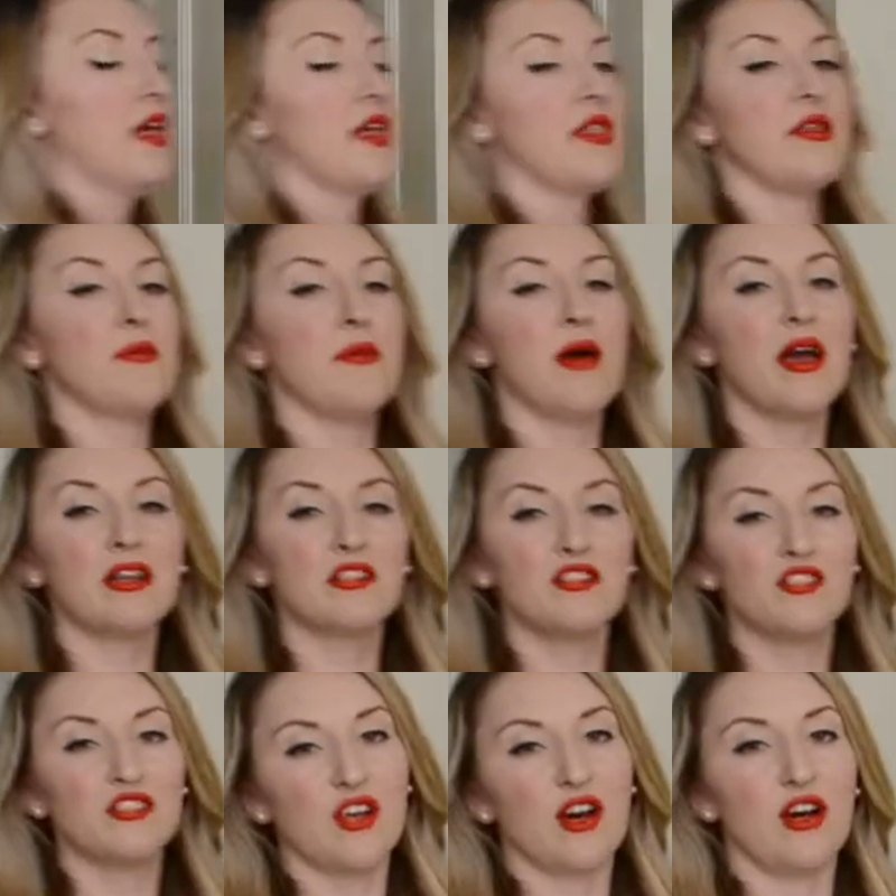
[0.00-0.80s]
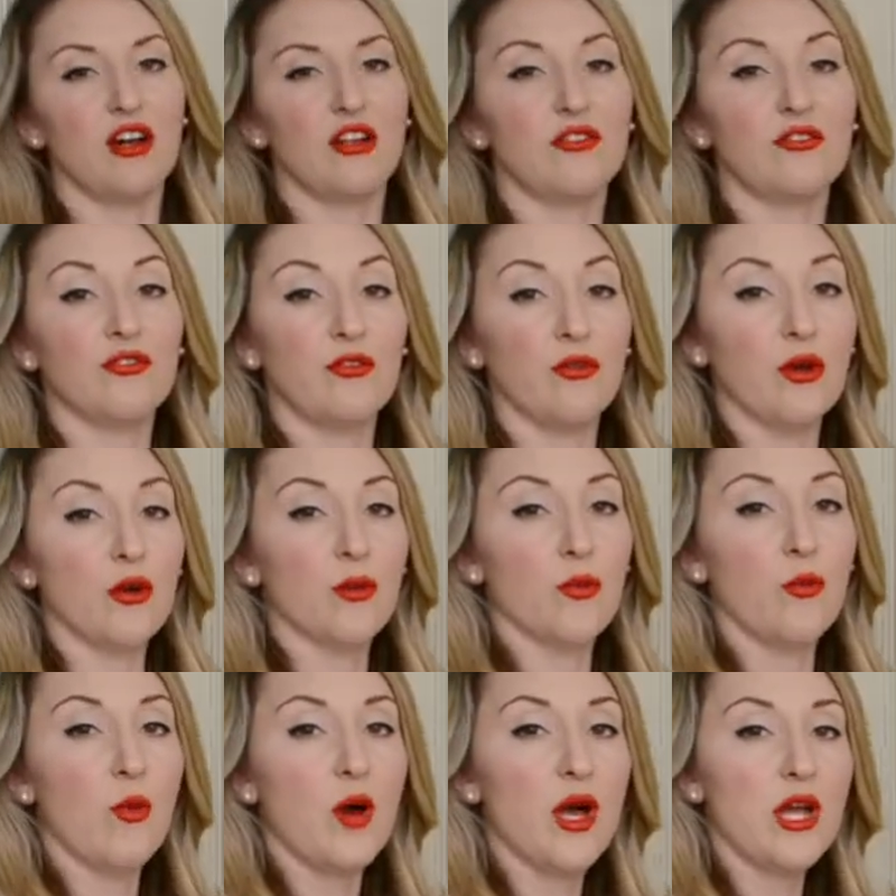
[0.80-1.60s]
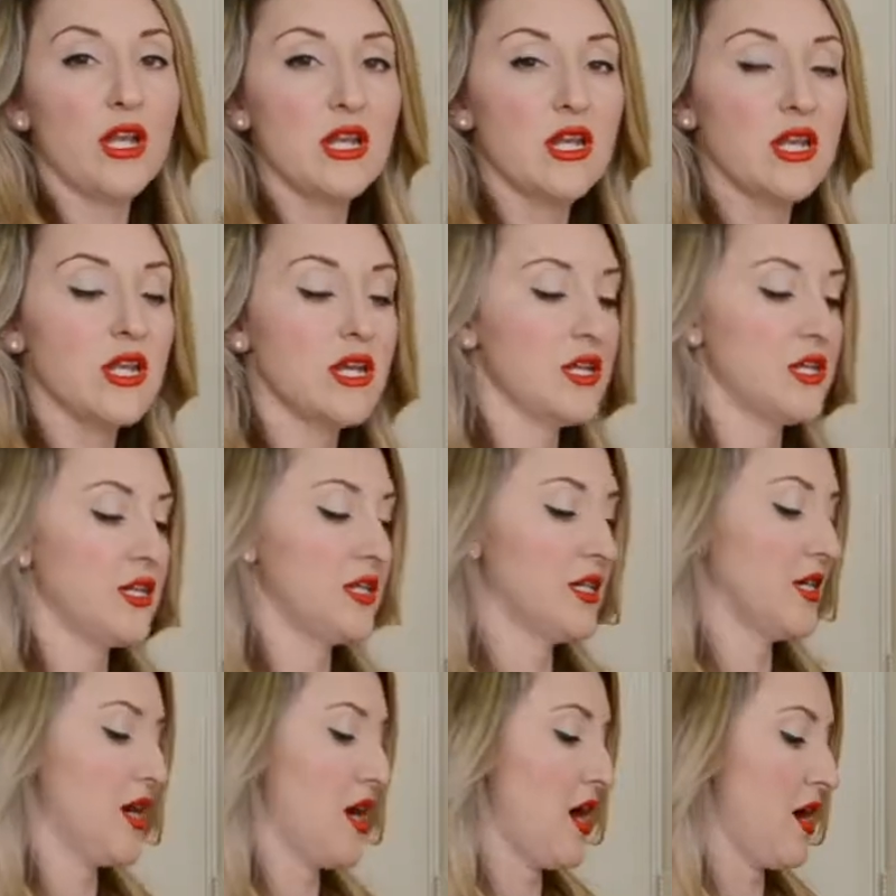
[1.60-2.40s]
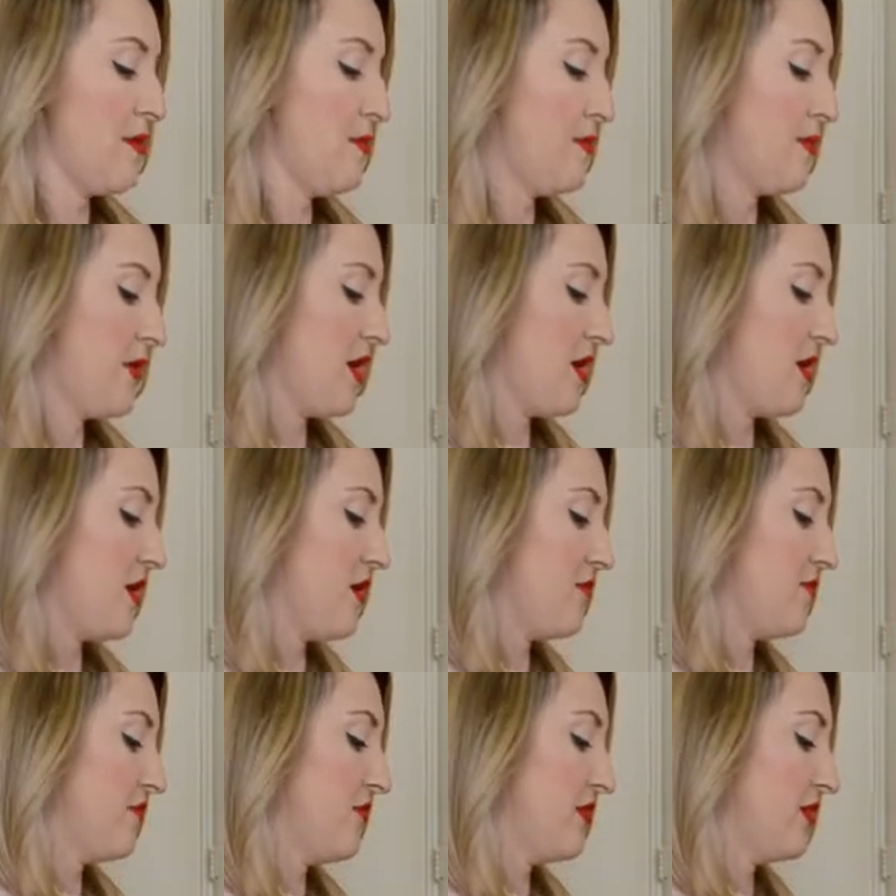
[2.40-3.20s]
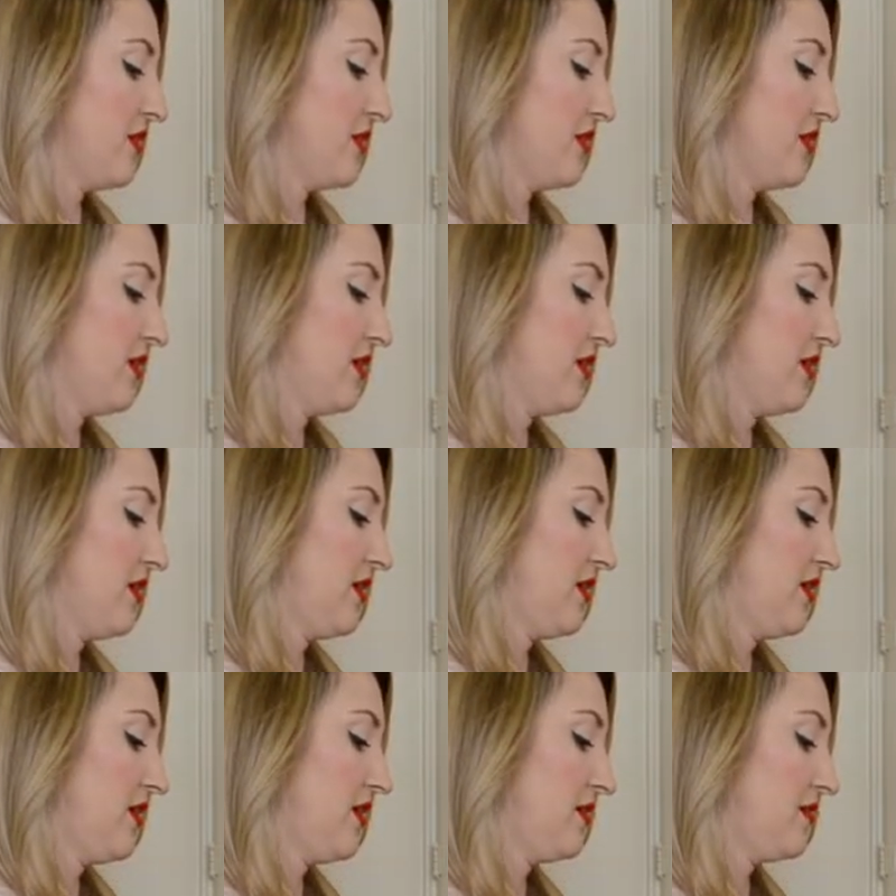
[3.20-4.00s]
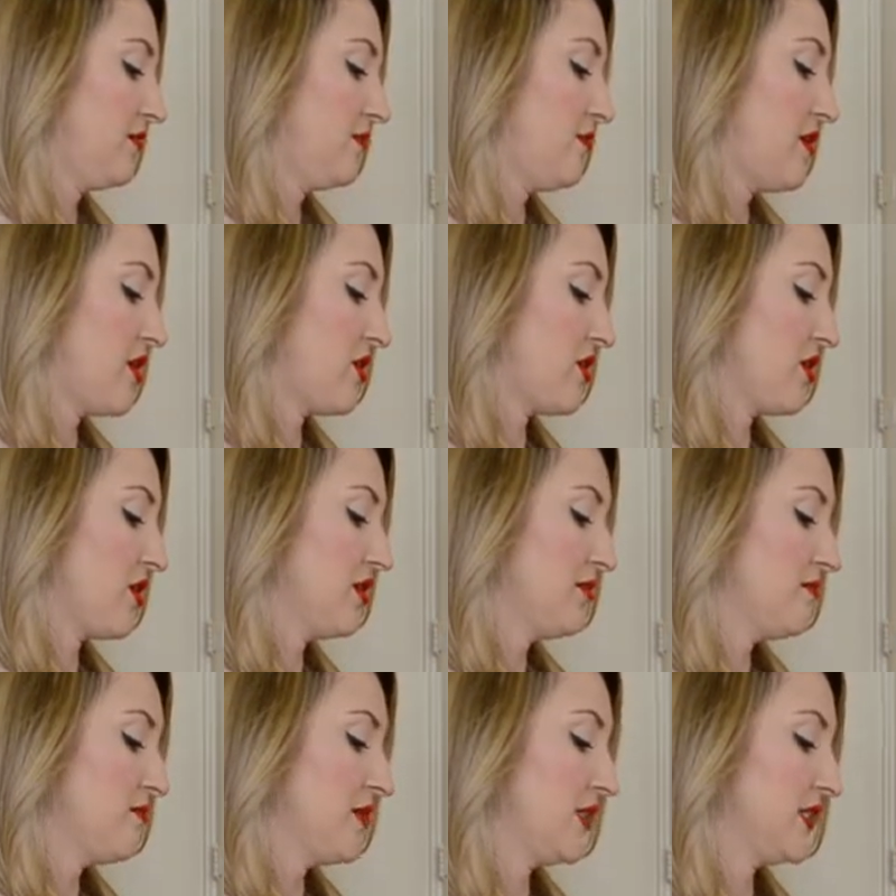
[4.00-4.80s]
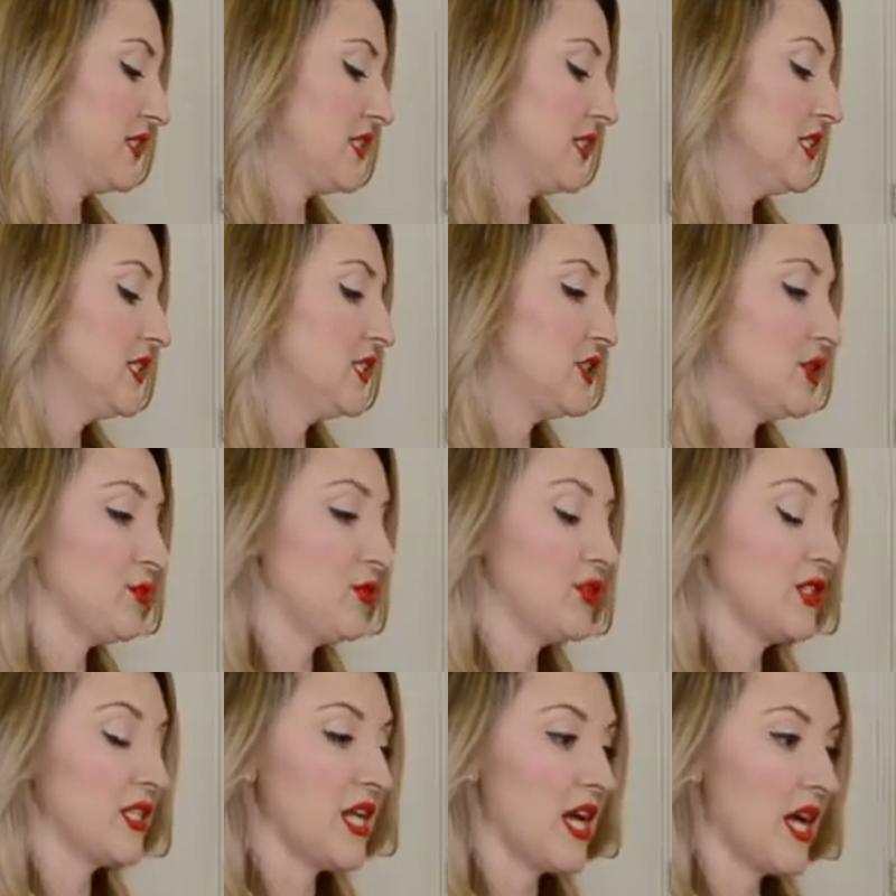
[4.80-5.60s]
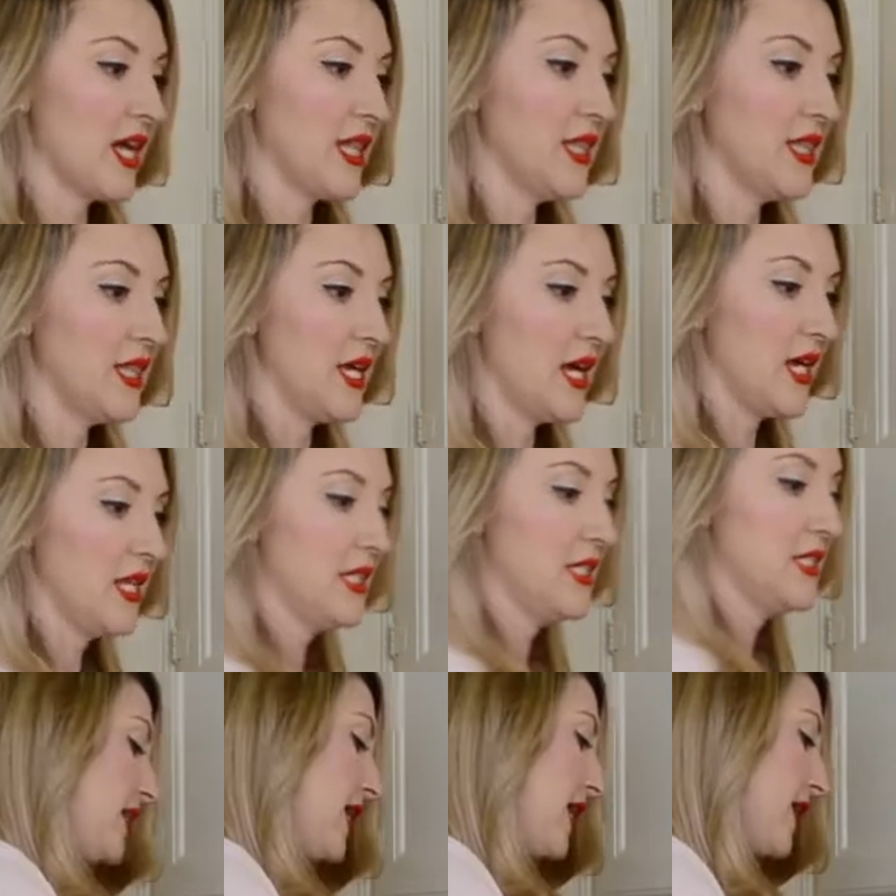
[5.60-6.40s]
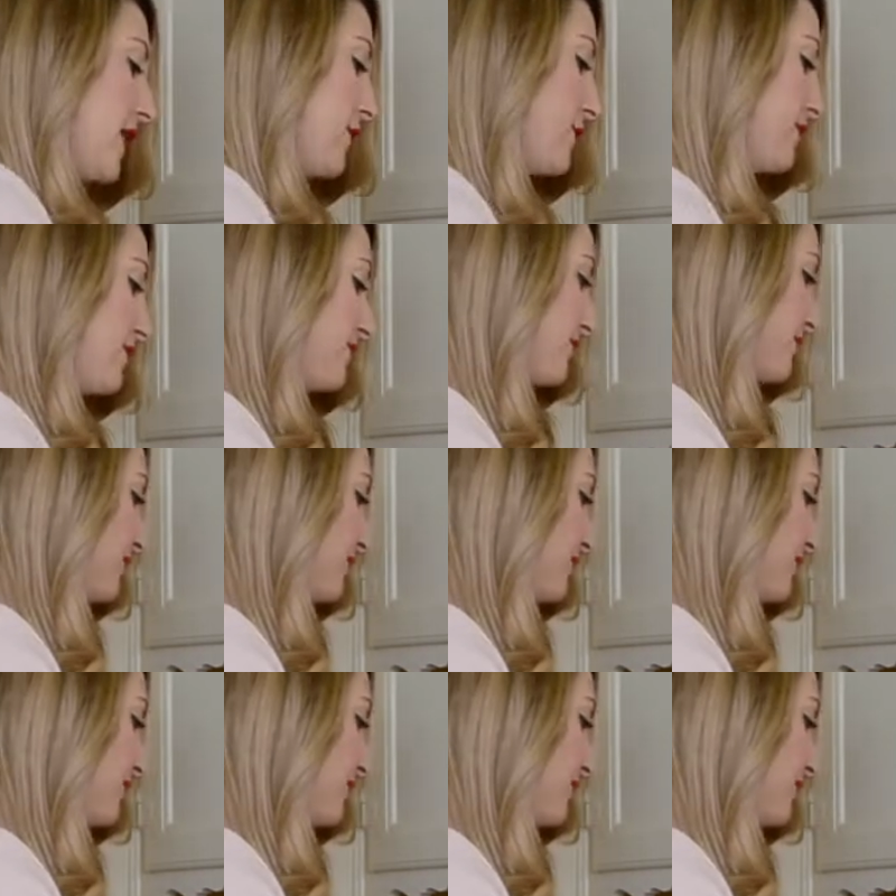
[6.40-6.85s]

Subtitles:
The package is called for 1 cup of butter melted, so I'm just gonna add that. Now,